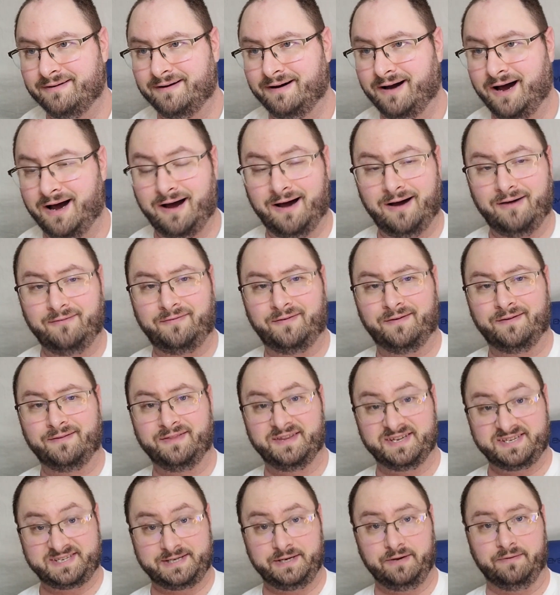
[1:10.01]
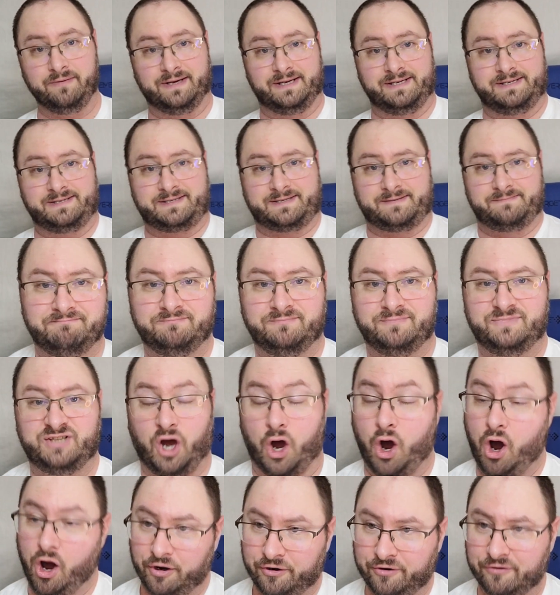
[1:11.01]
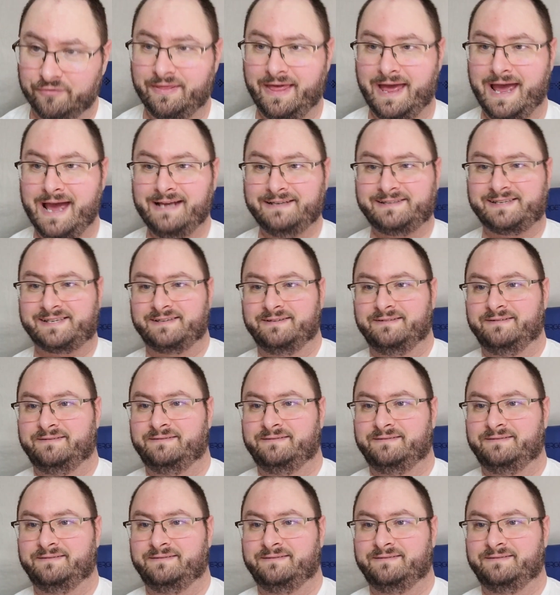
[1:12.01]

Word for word: of the series. To honor that,